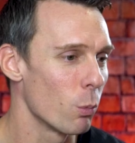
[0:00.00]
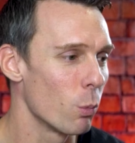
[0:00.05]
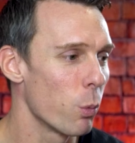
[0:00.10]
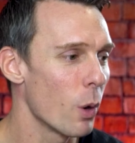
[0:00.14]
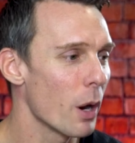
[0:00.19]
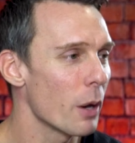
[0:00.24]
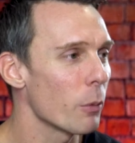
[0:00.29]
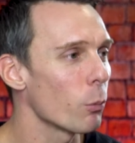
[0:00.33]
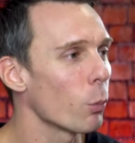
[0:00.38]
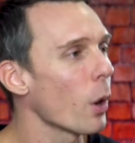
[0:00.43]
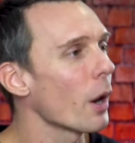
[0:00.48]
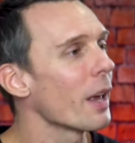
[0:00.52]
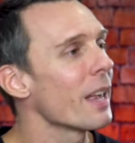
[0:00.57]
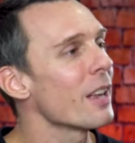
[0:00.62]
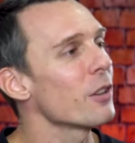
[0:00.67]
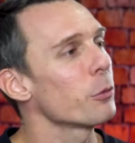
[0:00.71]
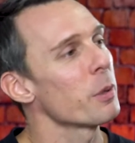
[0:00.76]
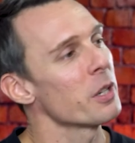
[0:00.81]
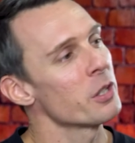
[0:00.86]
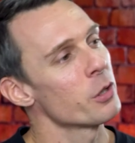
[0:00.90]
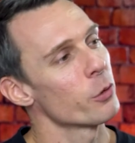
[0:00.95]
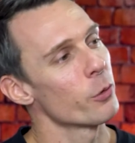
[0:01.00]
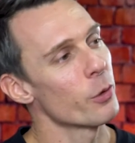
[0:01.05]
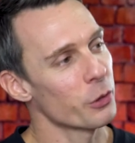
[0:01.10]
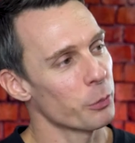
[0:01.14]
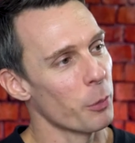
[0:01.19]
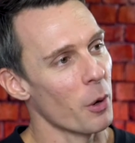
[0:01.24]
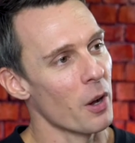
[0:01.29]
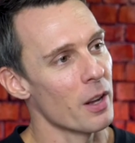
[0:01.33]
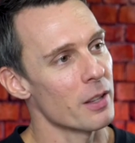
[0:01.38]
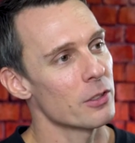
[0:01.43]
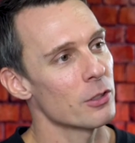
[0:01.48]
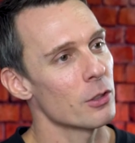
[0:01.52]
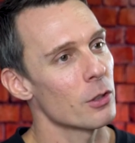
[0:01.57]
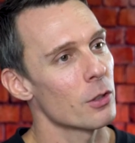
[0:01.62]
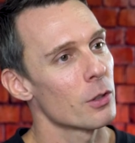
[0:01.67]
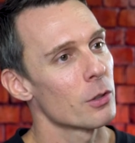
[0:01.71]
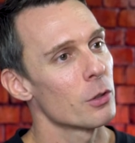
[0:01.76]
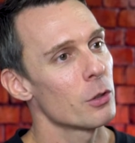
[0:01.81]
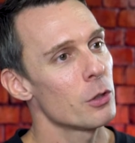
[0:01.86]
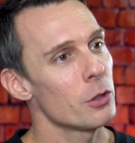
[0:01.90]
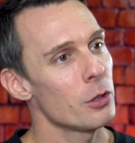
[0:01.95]
what has been your response
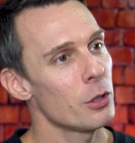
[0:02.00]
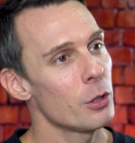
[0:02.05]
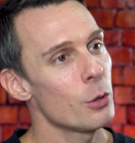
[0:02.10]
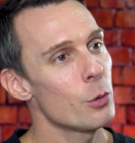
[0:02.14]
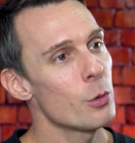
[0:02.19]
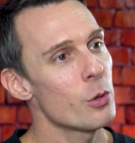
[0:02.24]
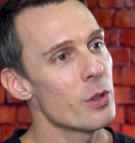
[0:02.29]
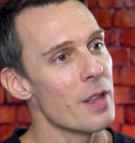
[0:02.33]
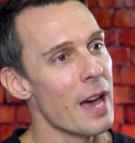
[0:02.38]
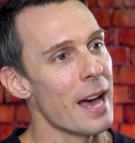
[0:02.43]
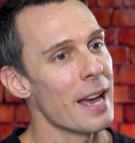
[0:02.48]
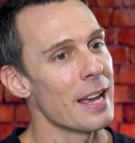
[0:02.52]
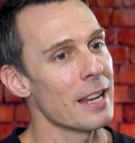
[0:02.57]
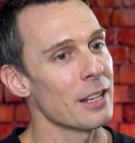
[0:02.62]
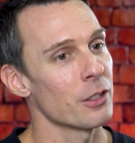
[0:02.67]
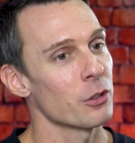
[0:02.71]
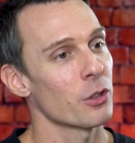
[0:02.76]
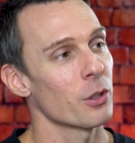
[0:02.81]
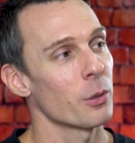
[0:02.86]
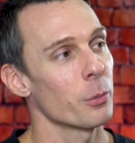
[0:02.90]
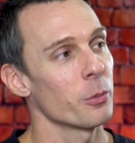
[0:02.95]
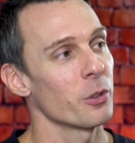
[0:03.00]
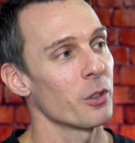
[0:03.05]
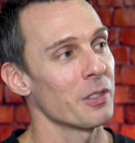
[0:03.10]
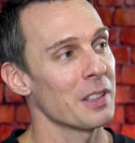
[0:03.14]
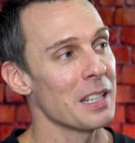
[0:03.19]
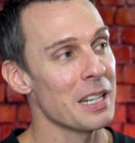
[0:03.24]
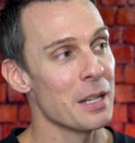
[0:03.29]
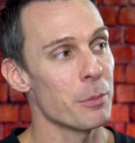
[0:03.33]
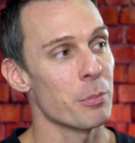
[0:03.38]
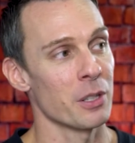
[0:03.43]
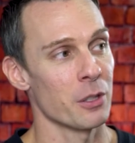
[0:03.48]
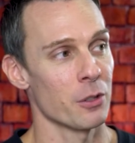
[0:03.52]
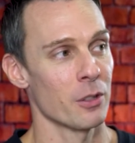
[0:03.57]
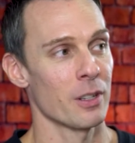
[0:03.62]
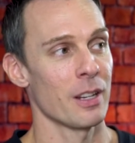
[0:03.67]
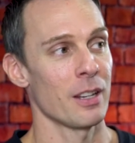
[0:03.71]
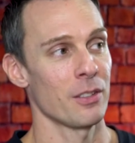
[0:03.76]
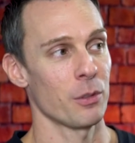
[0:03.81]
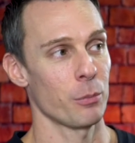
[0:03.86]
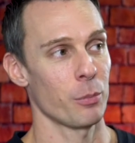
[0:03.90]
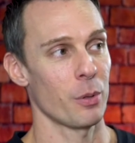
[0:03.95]
to that in terms of keeping your
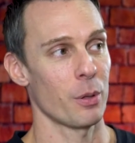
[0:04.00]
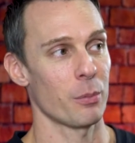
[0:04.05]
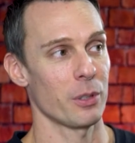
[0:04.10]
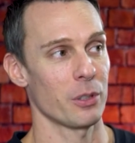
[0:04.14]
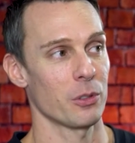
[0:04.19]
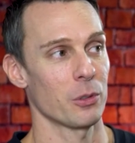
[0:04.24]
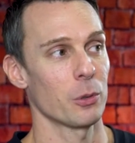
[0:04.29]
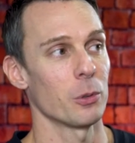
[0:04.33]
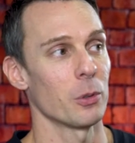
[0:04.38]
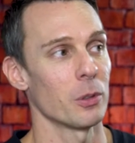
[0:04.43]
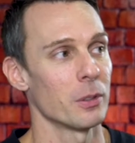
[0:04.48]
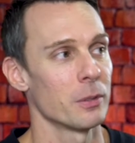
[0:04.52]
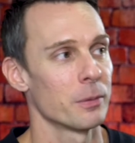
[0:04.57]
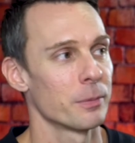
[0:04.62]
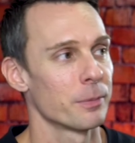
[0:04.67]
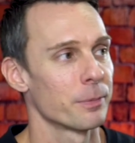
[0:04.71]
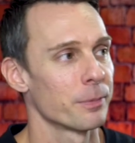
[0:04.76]
kids in public school?